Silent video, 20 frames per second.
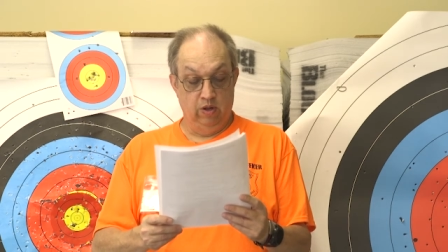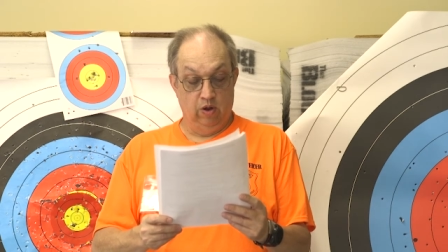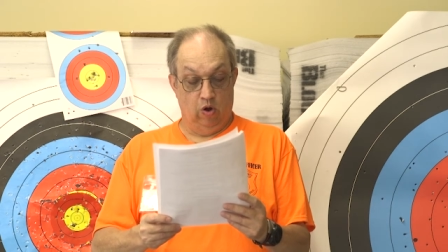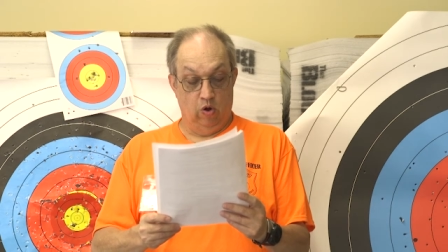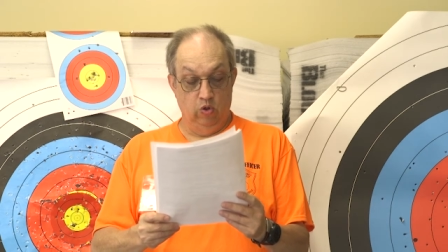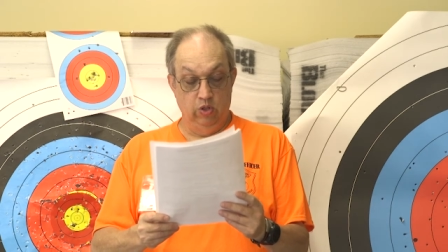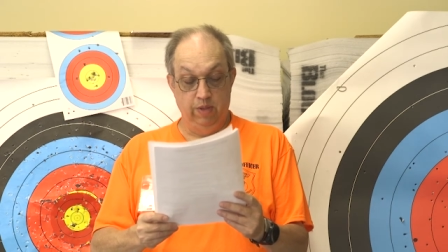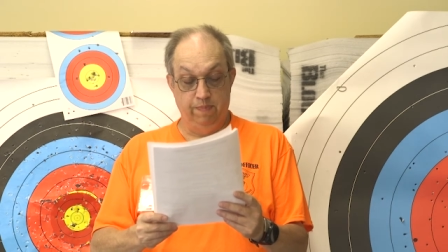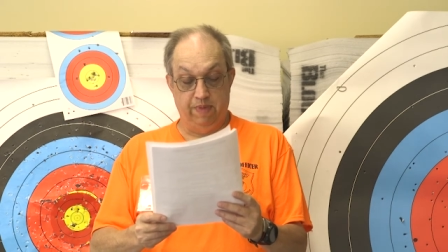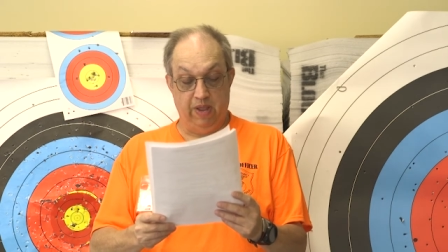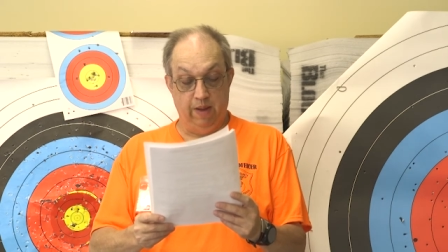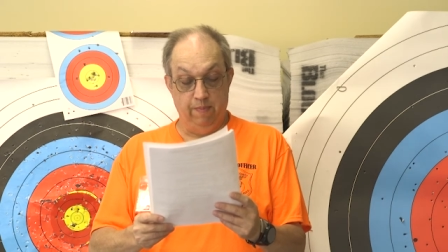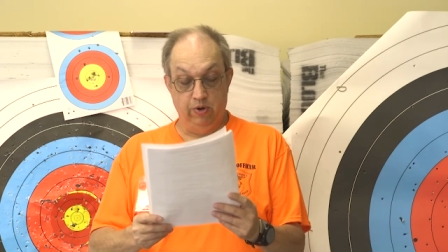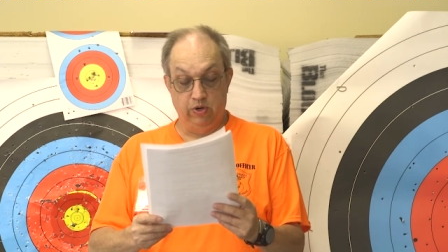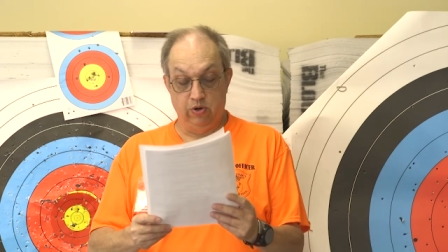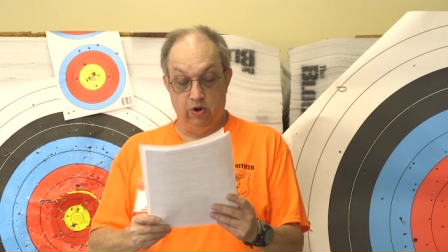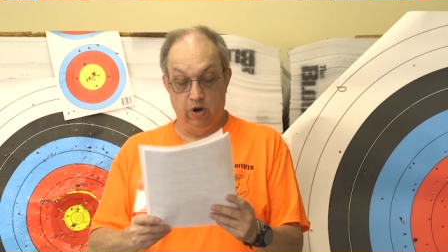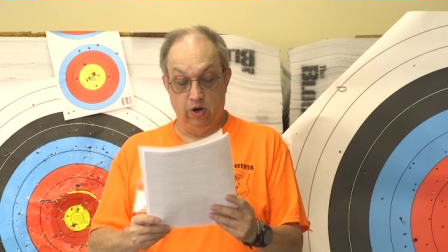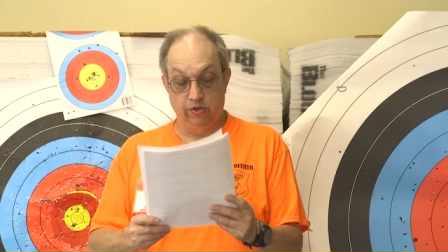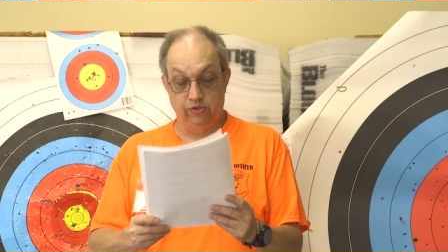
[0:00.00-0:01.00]
Only paper
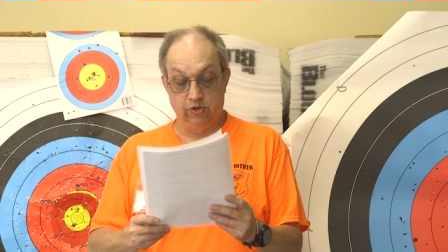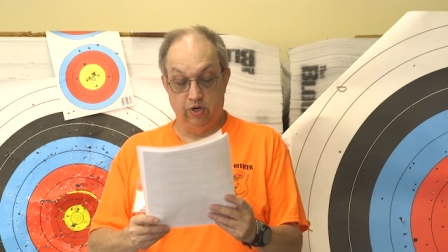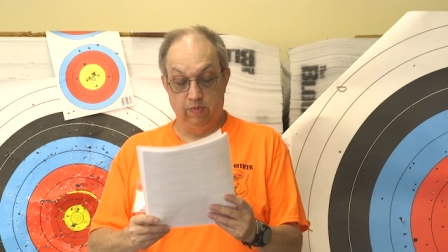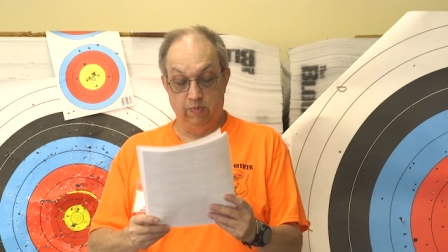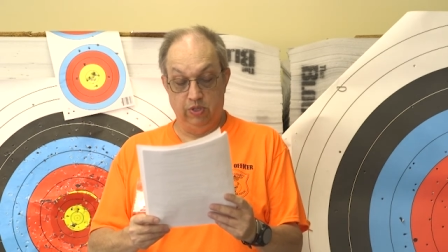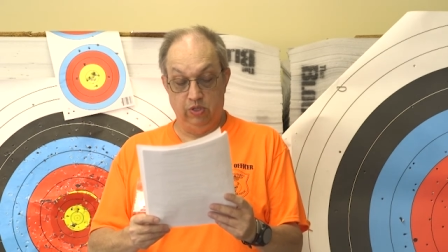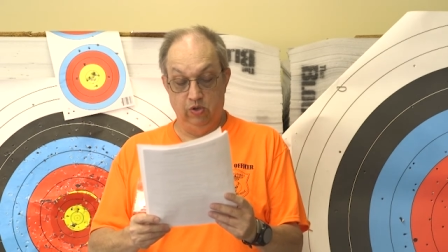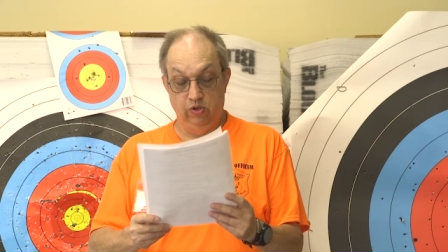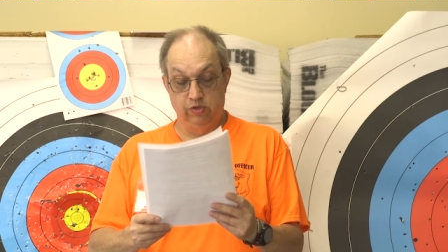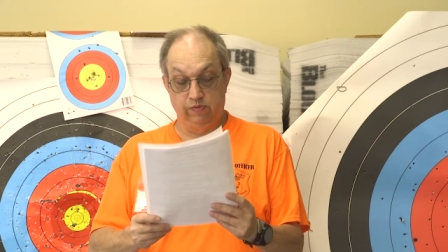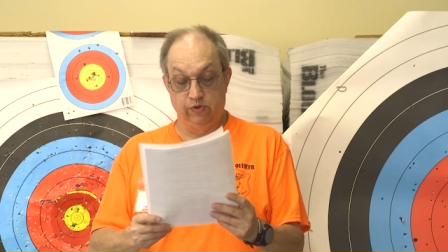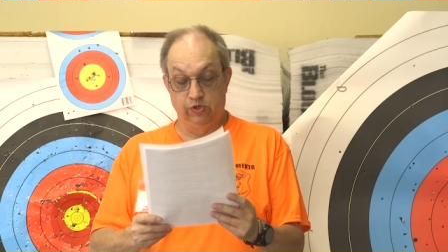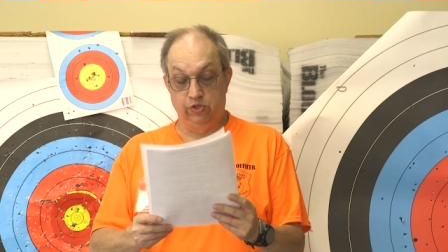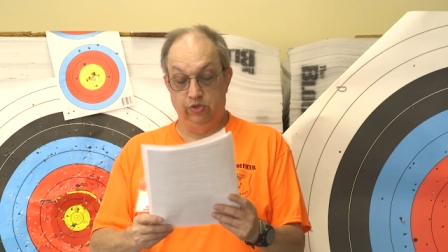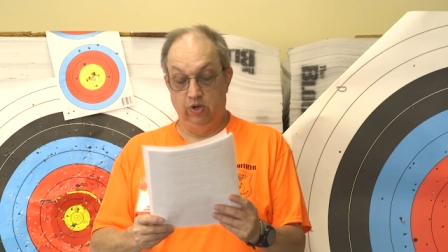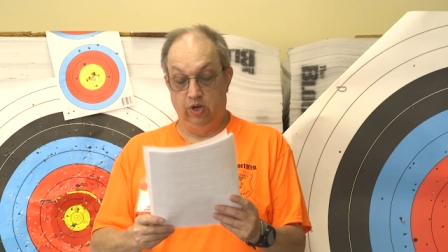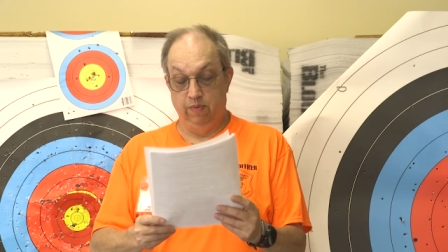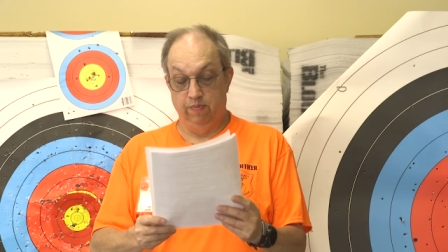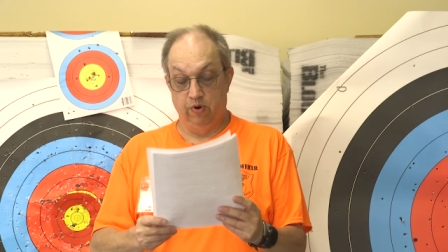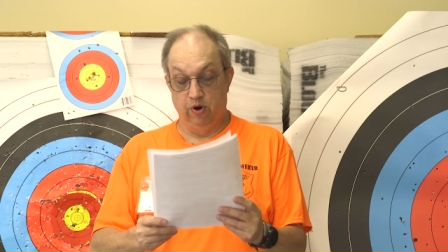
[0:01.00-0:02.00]
targets are to be used for
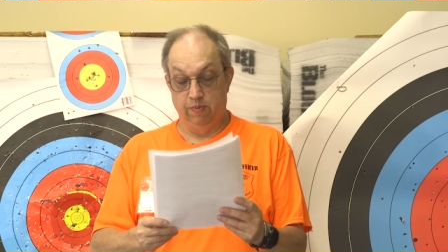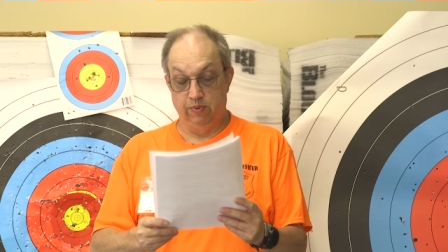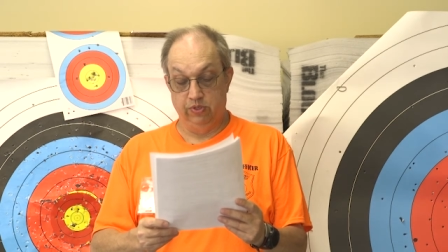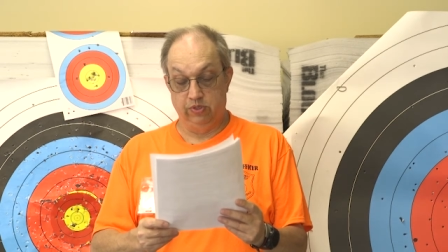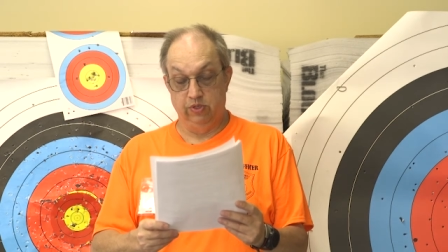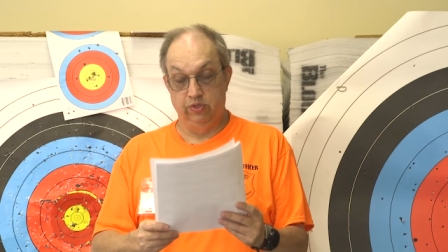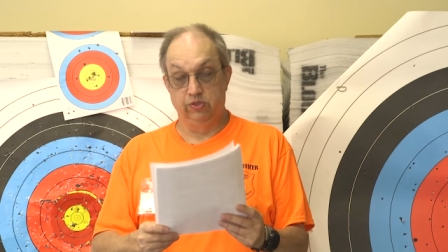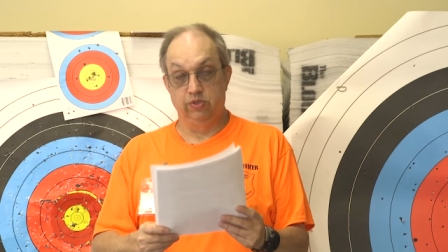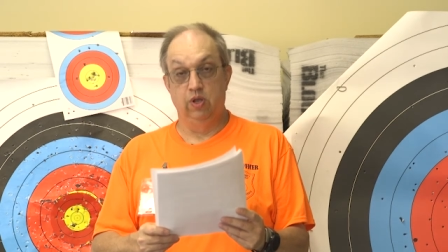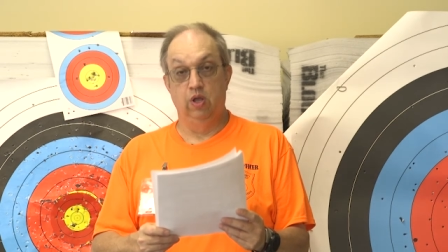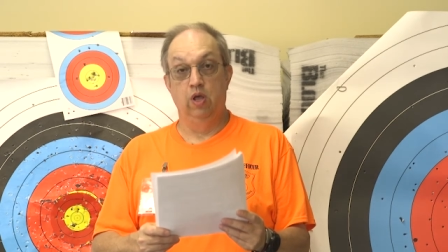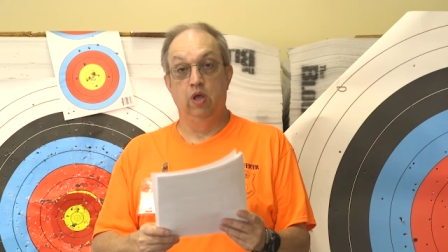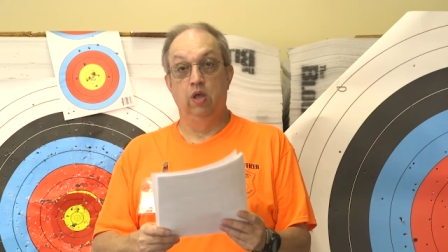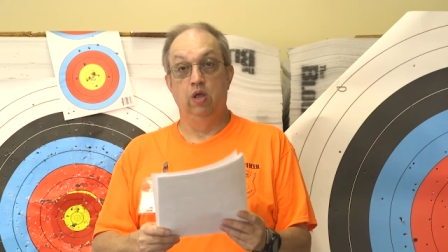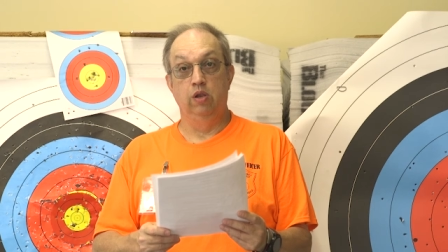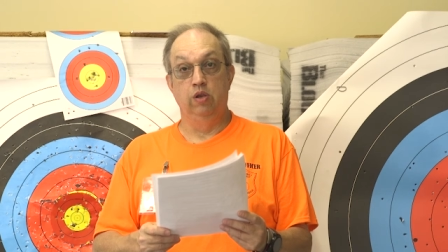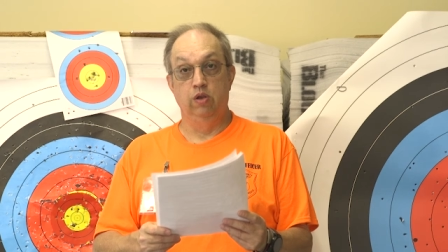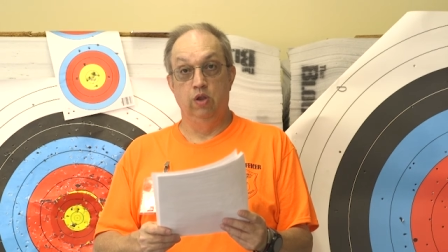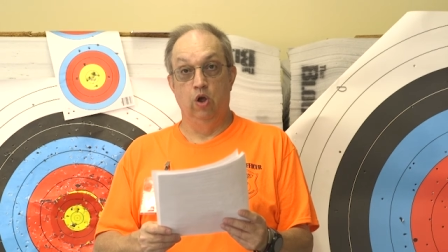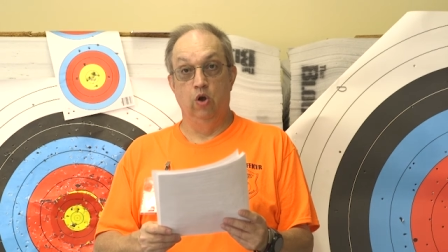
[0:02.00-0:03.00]
shooting purposes,
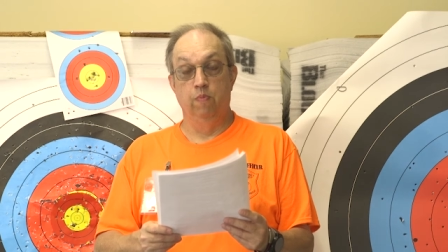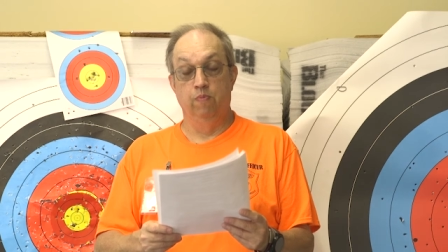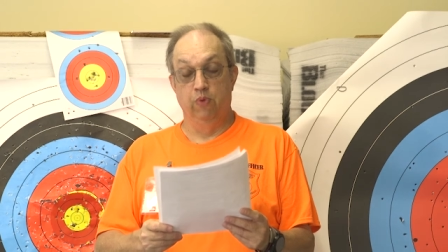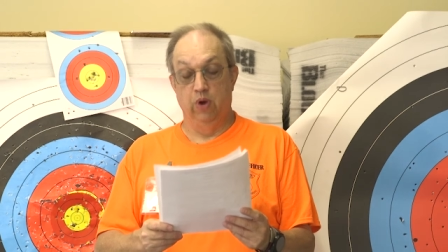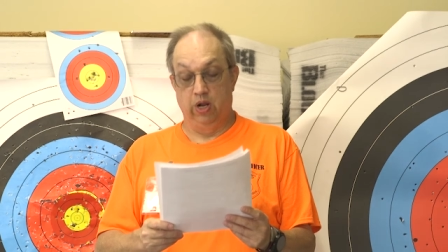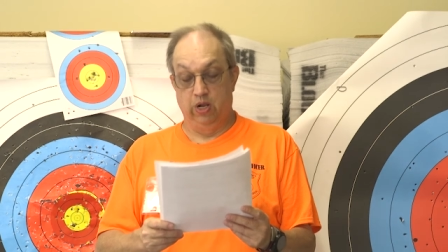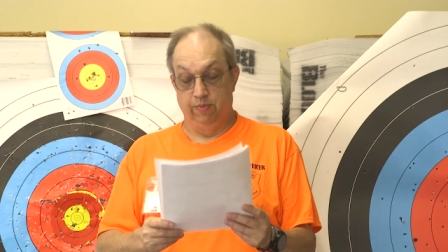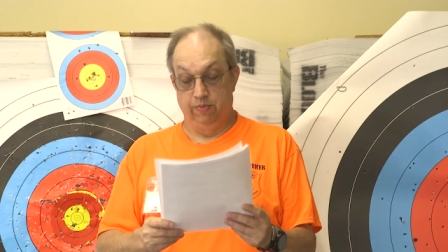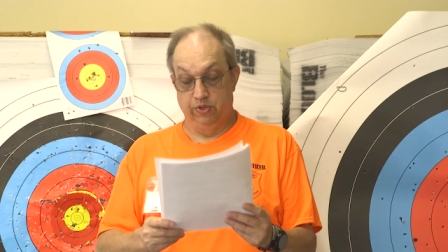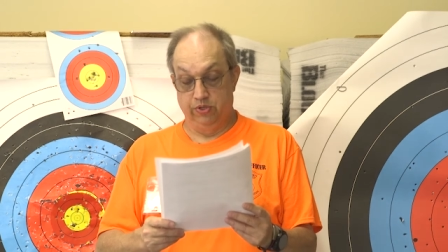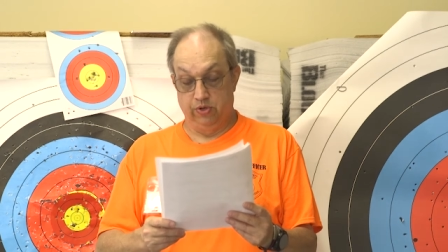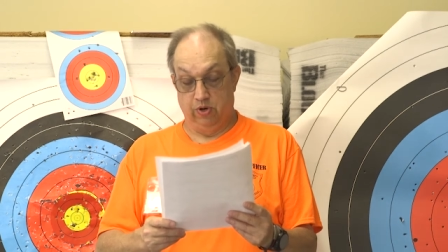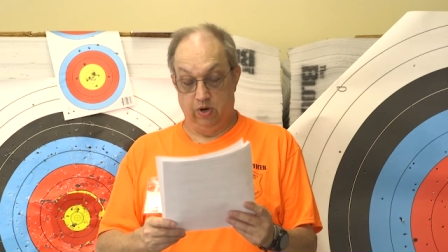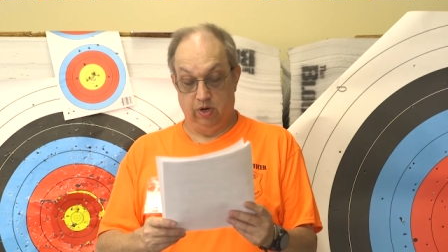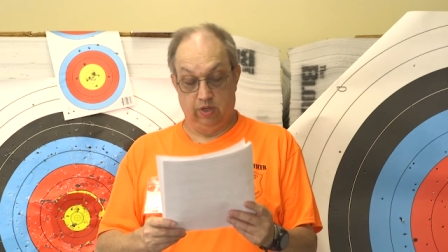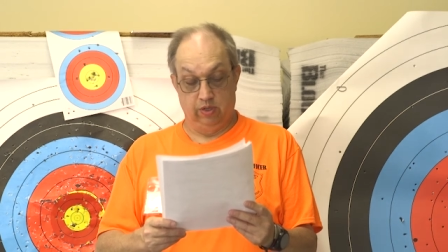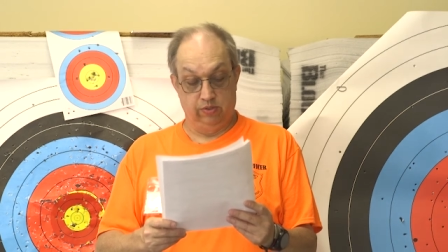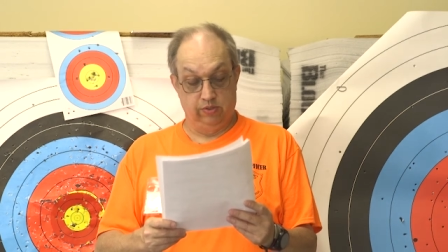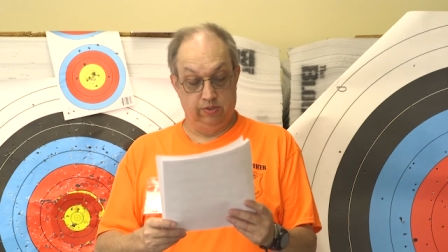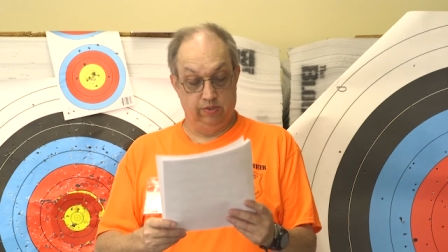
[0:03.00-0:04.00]
no breakable
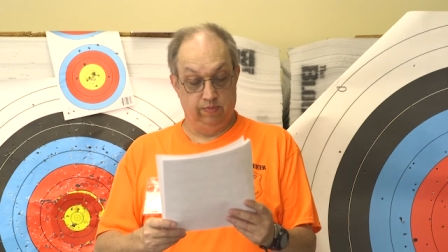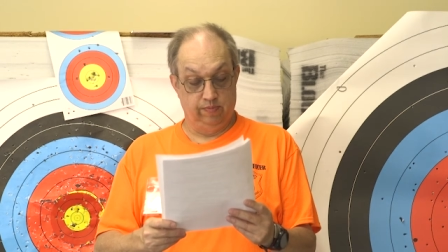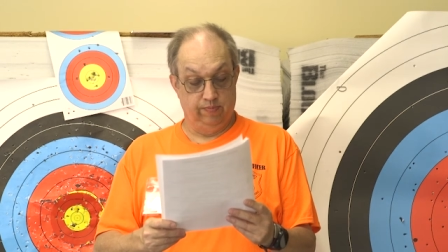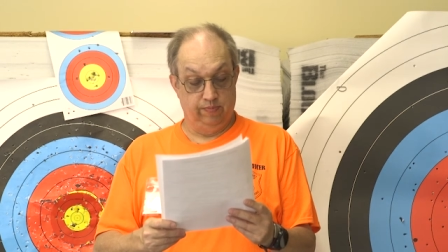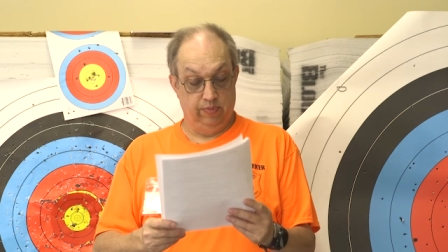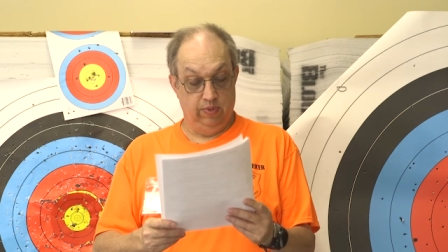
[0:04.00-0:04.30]
targets.